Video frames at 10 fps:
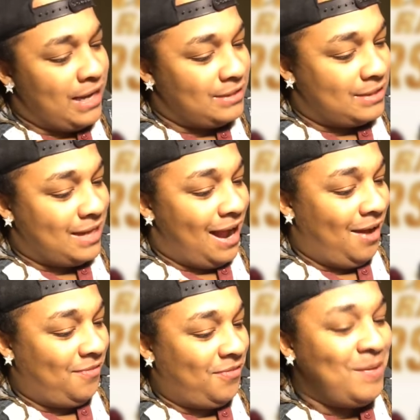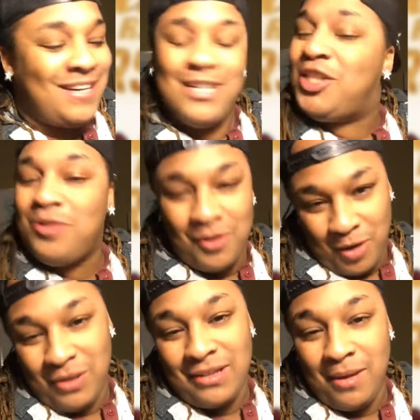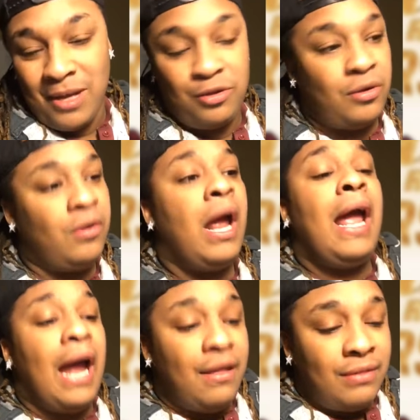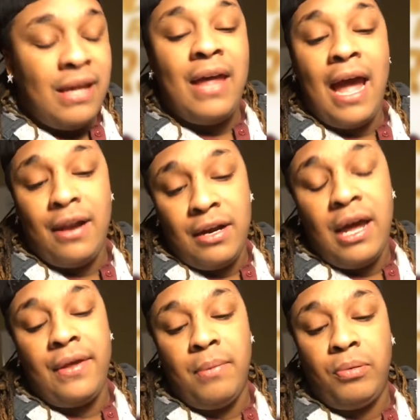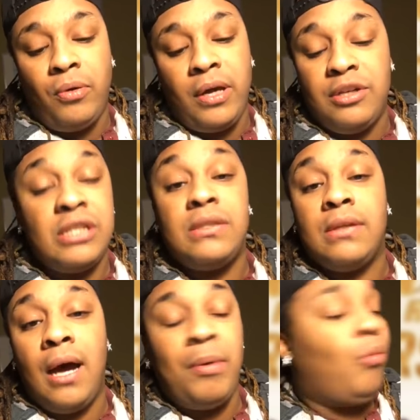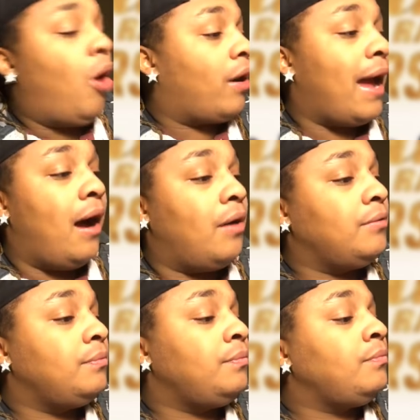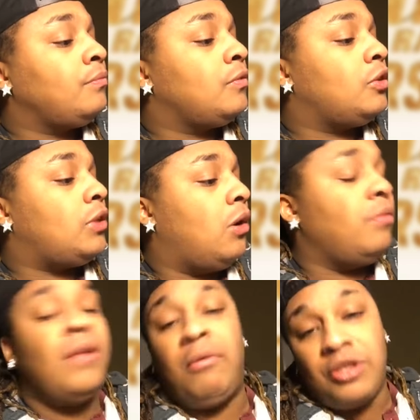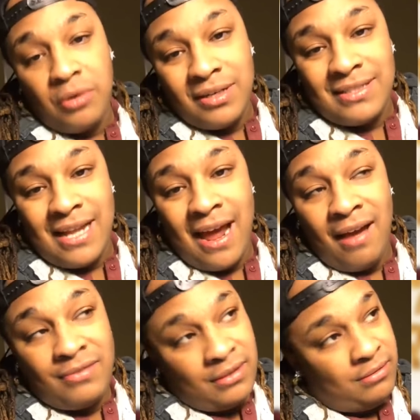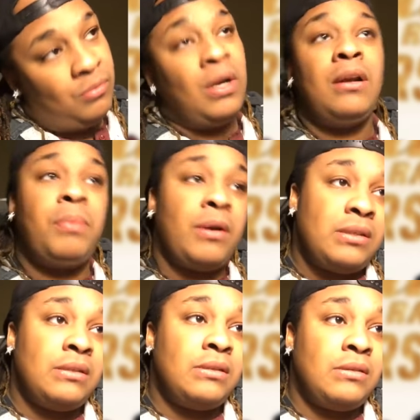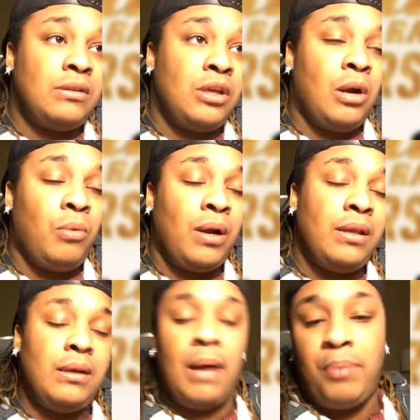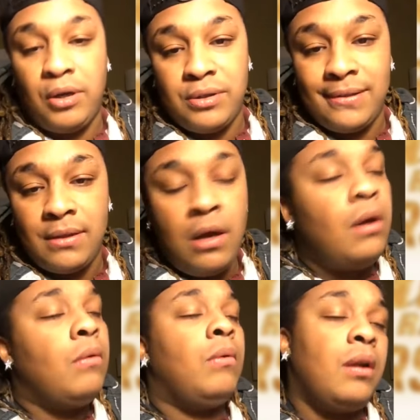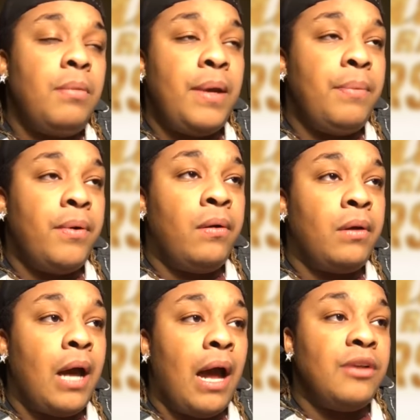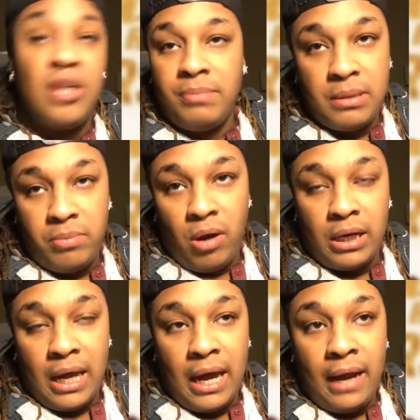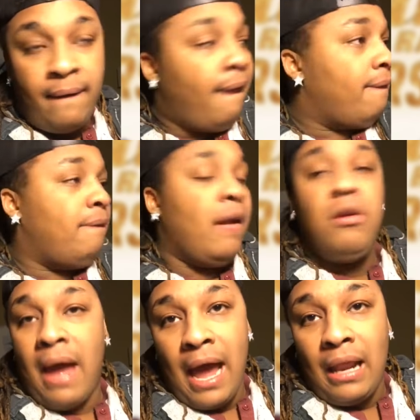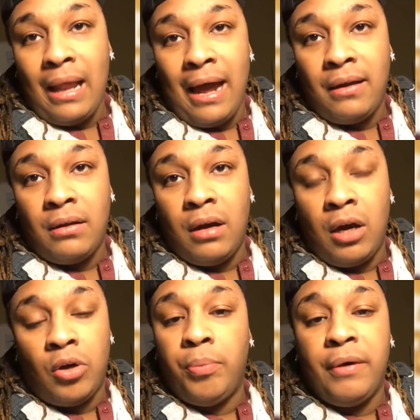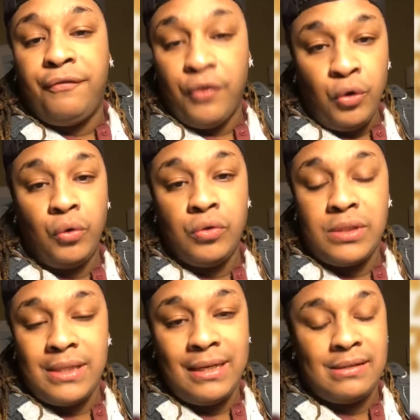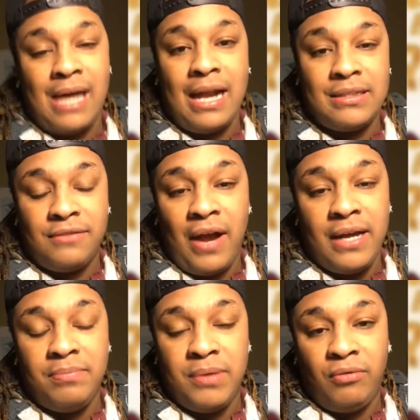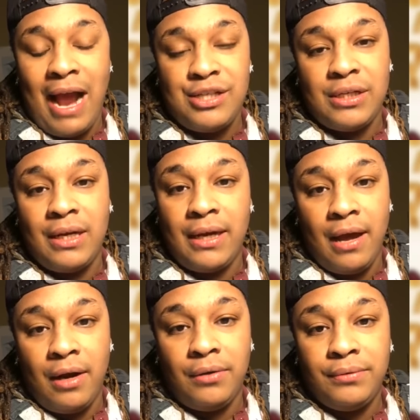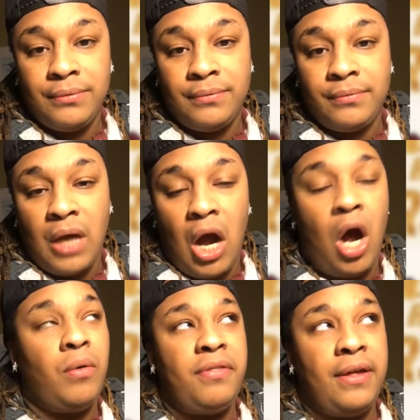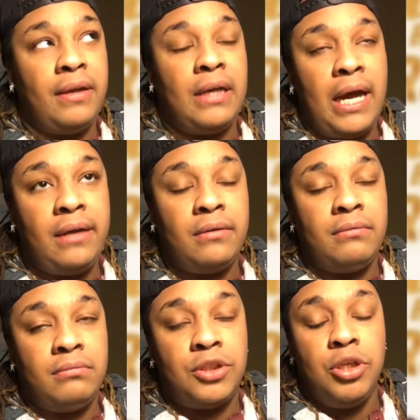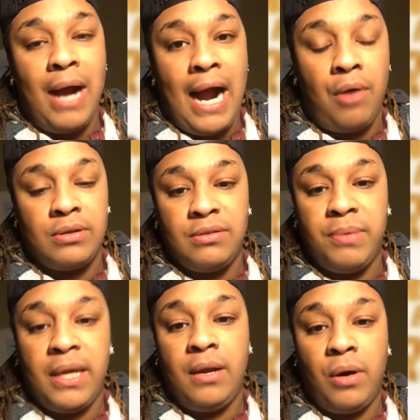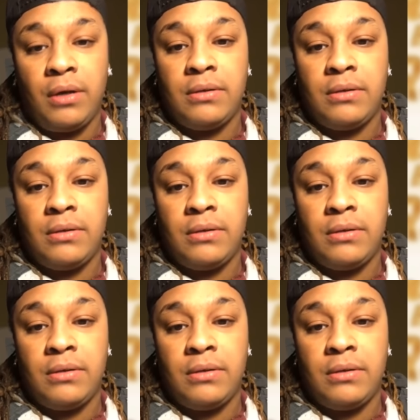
staff because you don't know what they've been through. And then they had another employee just up and walk out. So they were short staffed. One of the persons, you know, one of the uh, persons, one of the people got jumped in the parking lot. Then you had like a group of fools that decided to fight and be ratchet and ghetto all within like two hours of being at work.